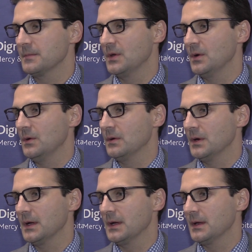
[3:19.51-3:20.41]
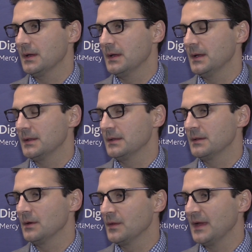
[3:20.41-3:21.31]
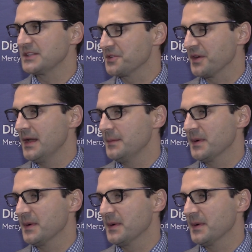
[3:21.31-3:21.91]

you know, uh, that's great.